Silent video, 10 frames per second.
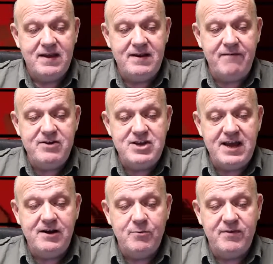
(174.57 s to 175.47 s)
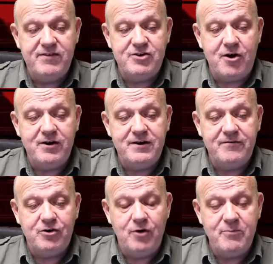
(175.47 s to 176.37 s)
Davydenko was the target
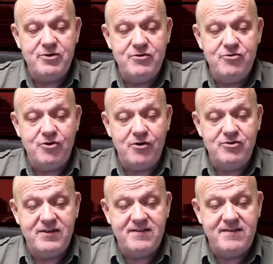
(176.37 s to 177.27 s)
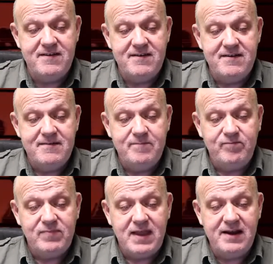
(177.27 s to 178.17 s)
of corruption charges,
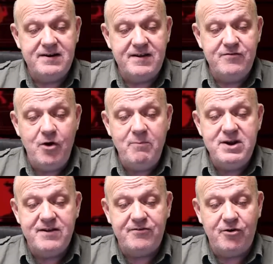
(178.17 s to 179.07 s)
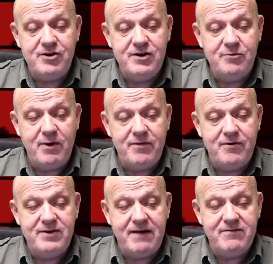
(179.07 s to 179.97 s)
and it has not been ascertained
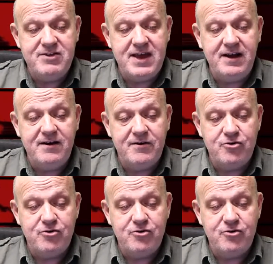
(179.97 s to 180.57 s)
whether Davydenko